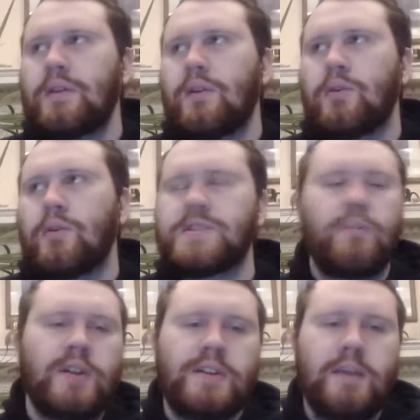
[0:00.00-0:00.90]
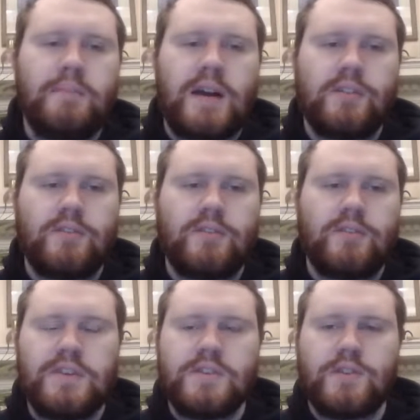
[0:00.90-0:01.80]
or someone came back a
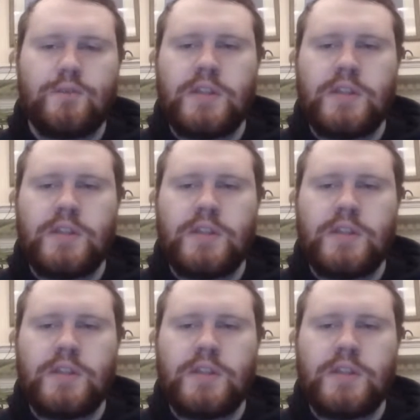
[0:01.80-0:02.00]
little iffy.